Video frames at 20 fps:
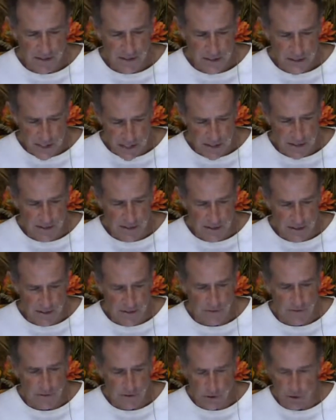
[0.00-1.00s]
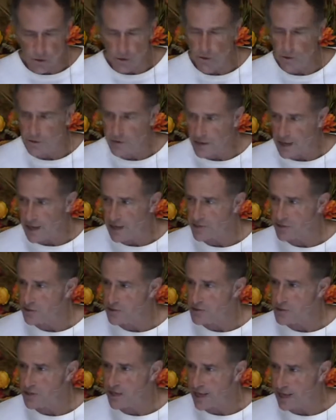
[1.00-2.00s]
Secondly, you go to the
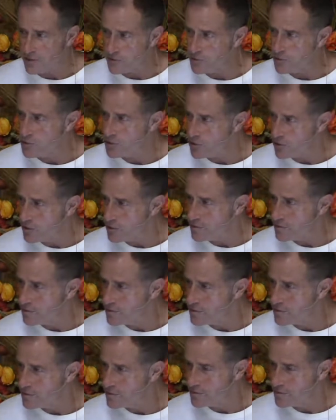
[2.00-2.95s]
doctors, as you should.